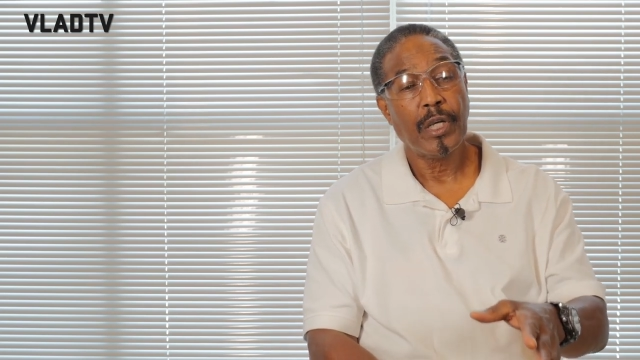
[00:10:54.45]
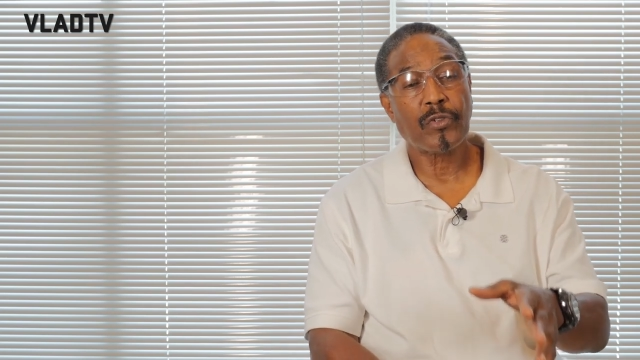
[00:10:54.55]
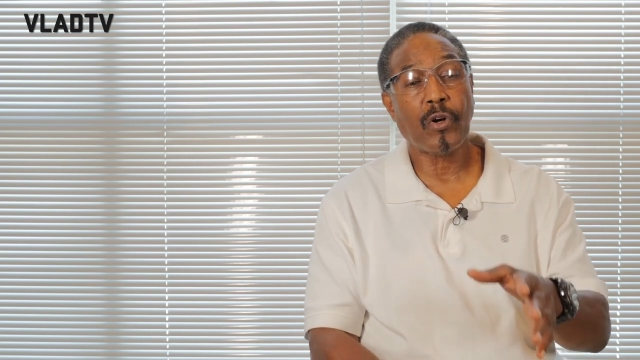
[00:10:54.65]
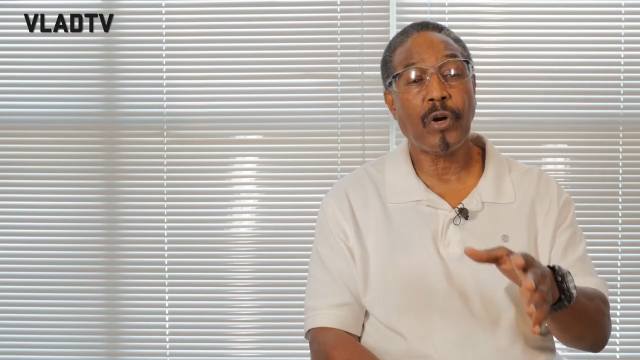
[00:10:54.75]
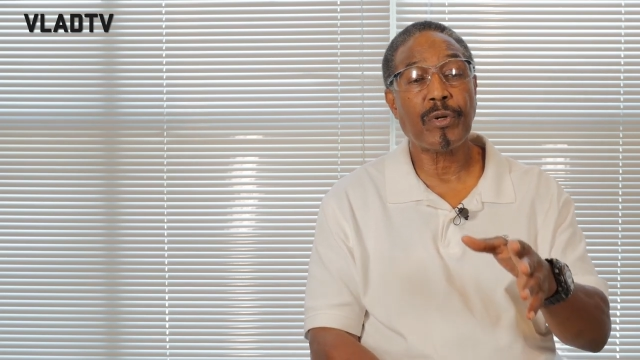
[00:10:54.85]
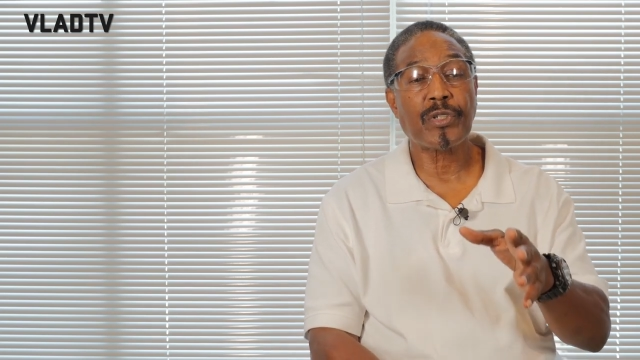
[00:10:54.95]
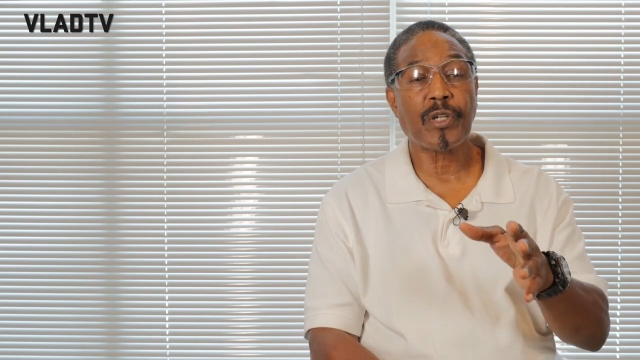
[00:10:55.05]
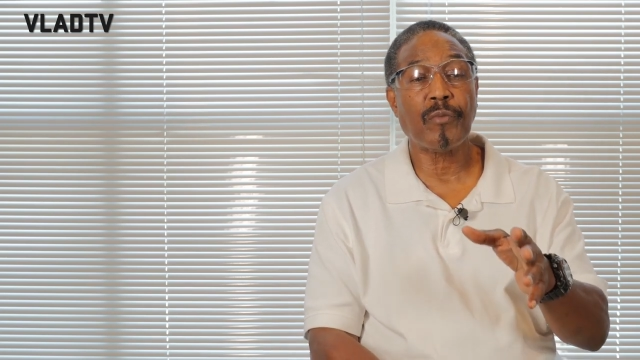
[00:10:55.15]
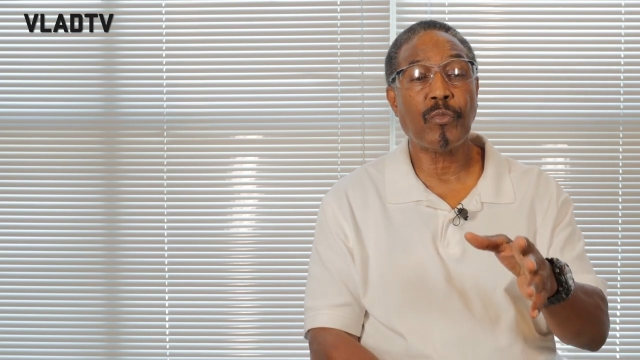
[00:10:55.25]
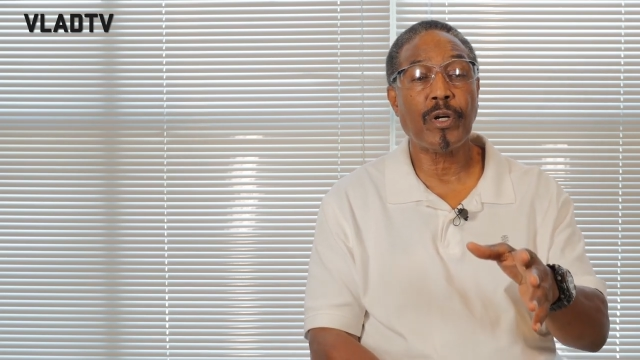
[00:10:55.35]
It's always
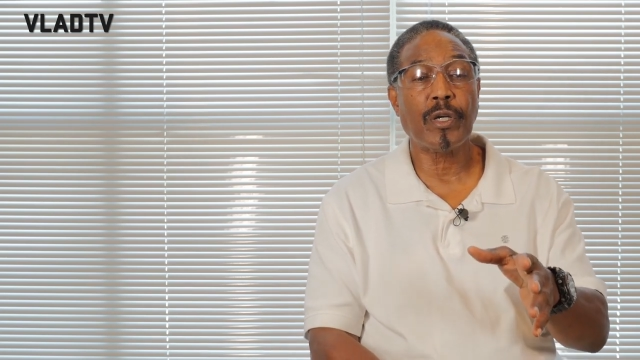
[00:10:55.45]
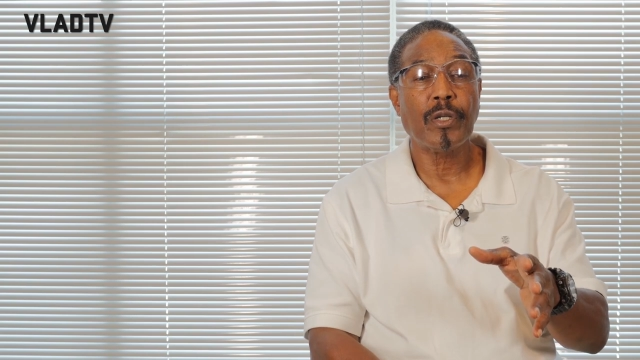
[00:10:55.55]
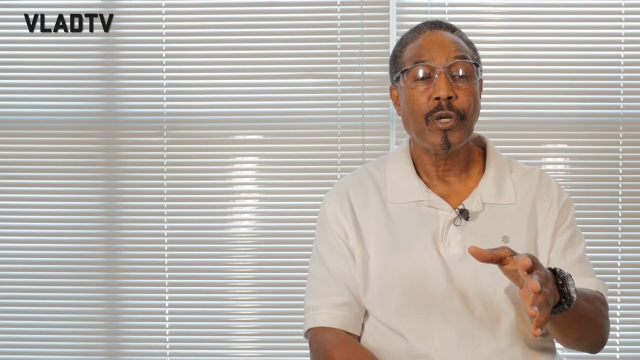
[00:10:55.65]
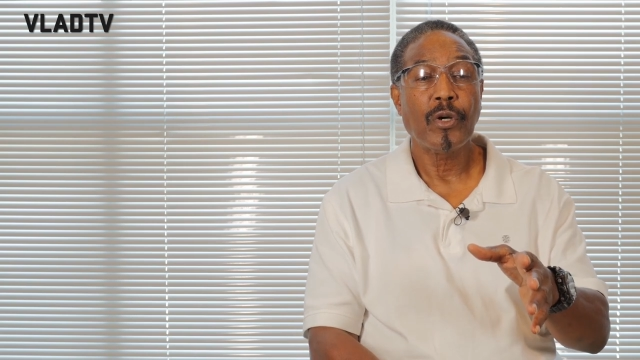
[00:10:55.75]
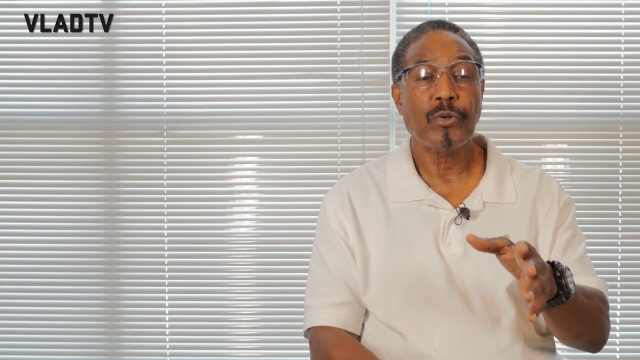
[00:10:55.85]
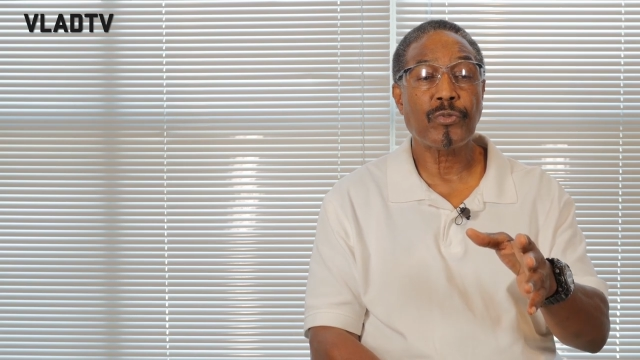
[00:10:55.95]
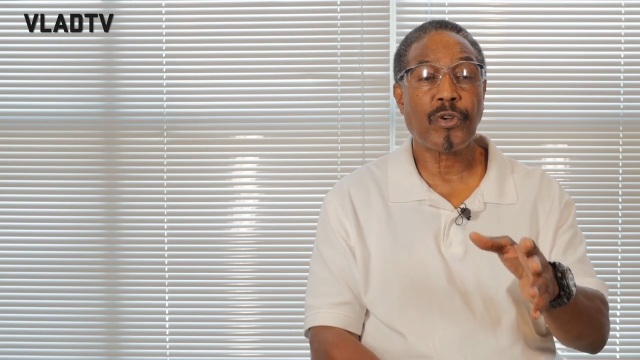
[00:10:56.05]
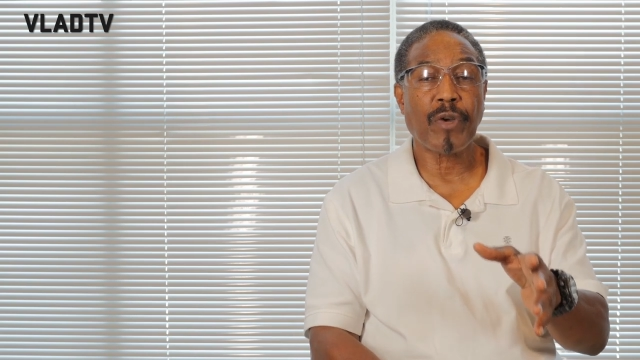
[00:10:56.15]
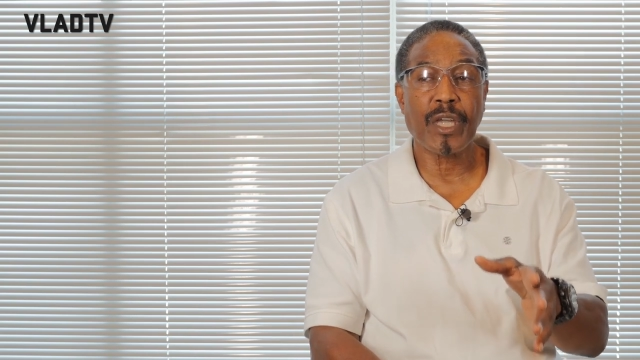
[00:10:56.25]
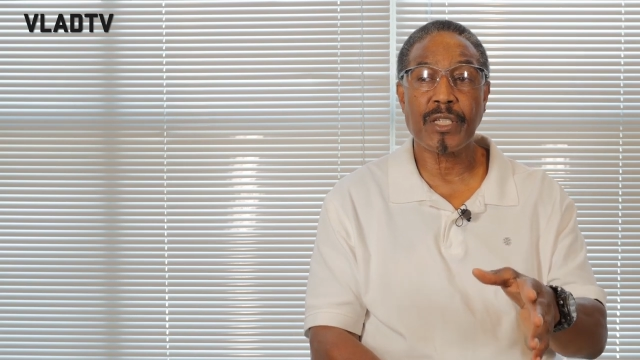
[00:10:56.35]
someone who's
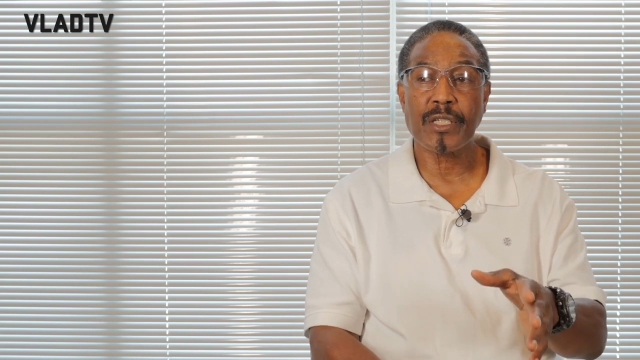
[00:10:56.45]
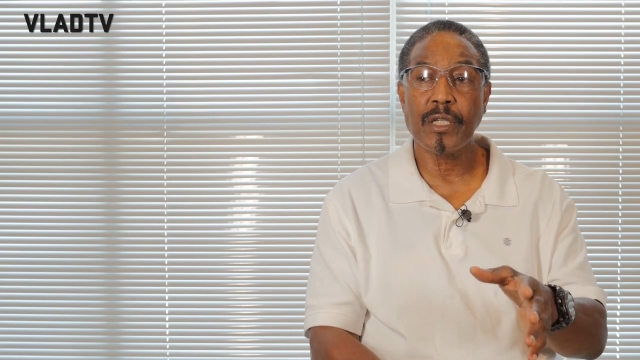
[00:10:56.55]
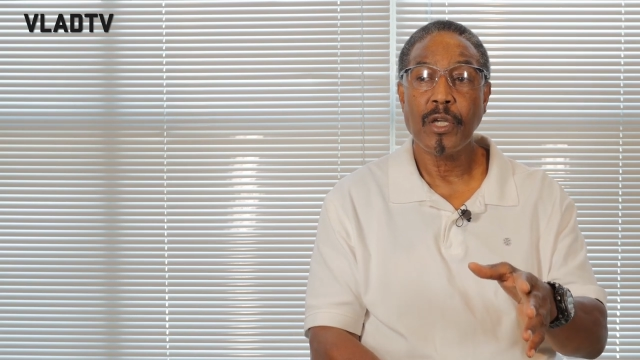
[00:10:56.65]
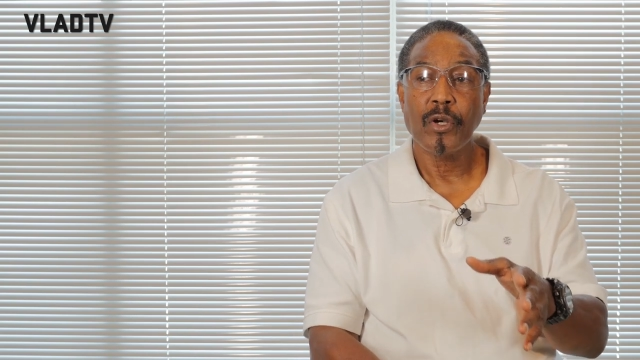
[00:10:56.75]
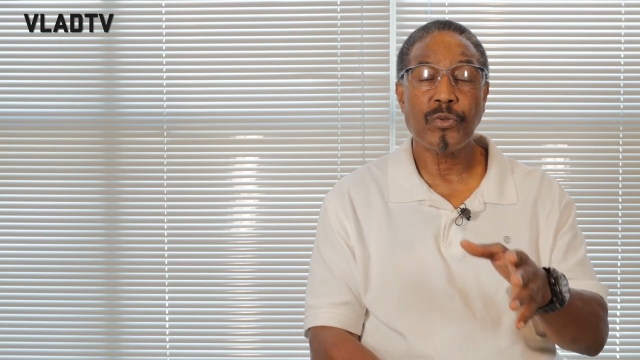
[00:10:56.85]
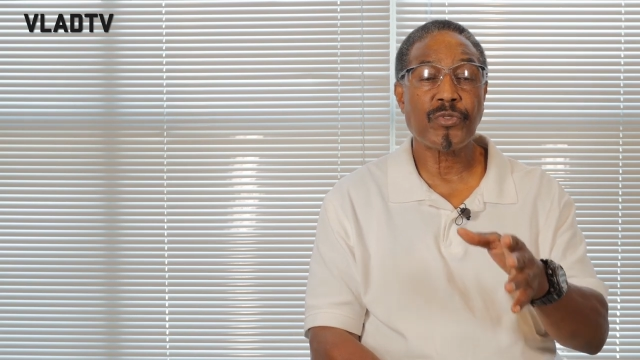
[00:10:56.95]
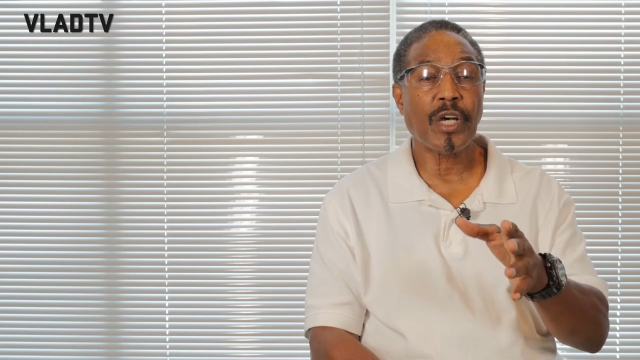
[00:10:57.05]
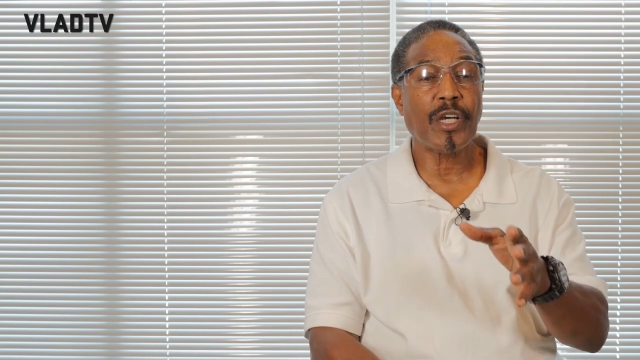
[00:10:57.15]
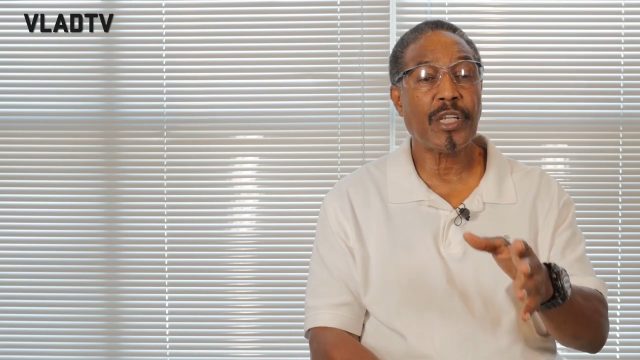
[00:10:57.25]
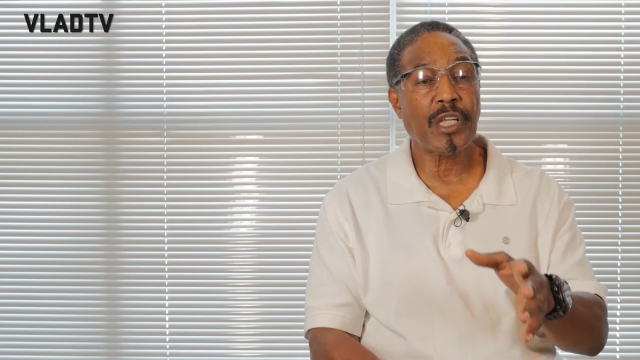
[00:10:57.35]
crazy, who's
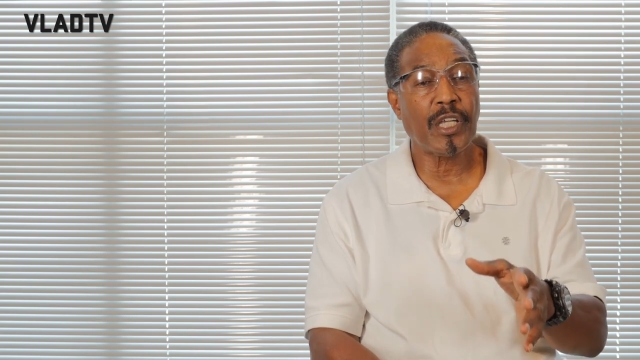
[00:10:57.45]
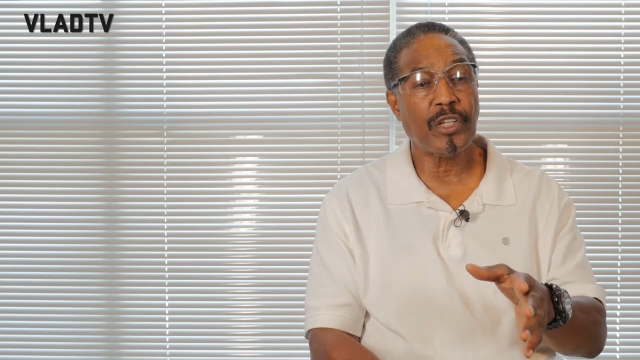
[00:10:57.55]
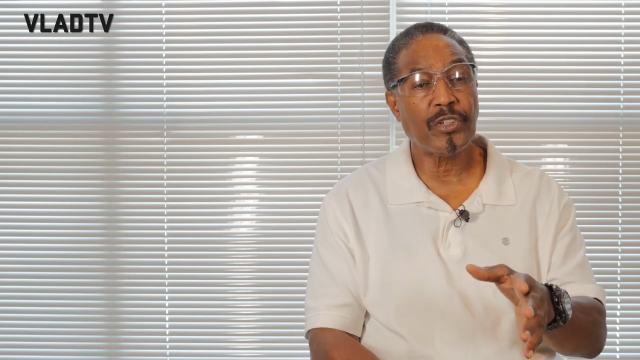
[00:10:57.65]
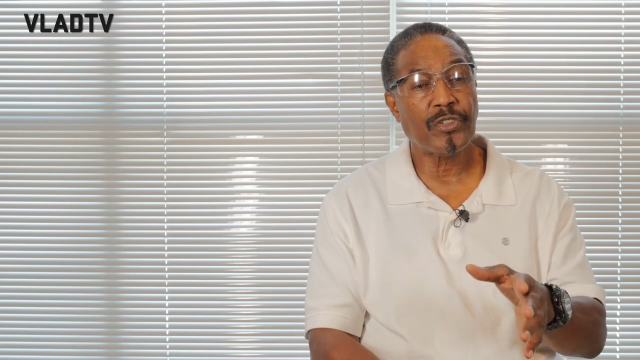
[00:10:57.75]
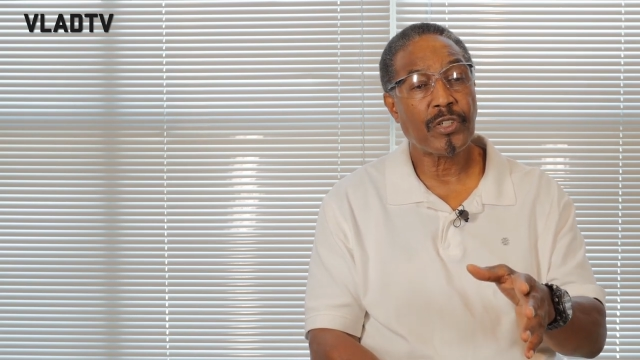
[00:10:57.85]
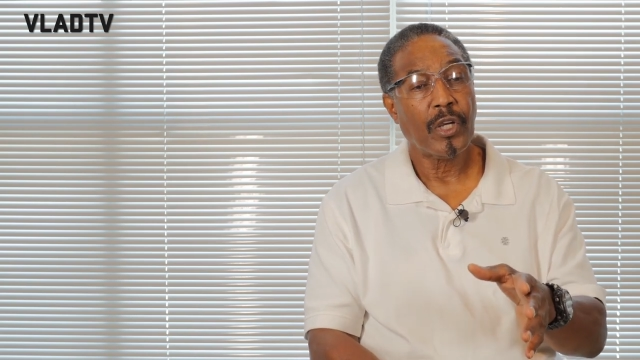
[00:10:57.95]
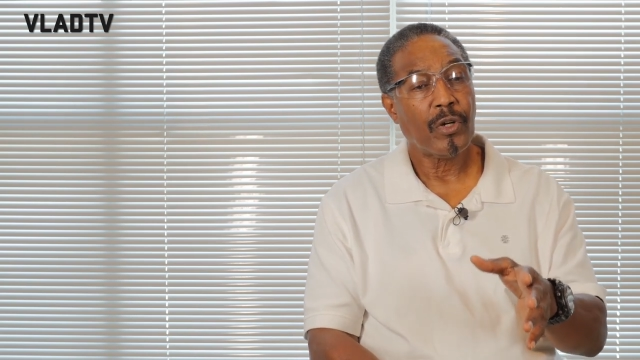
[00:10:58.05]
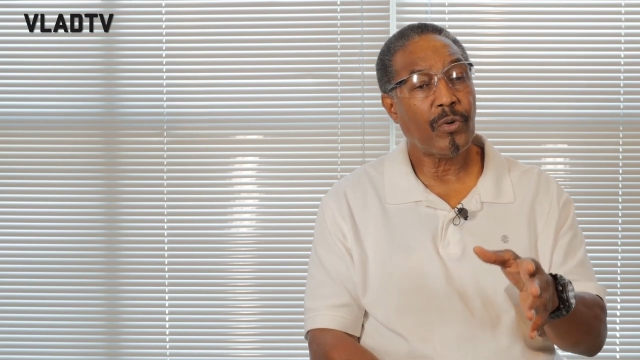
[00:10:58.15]
unhinged,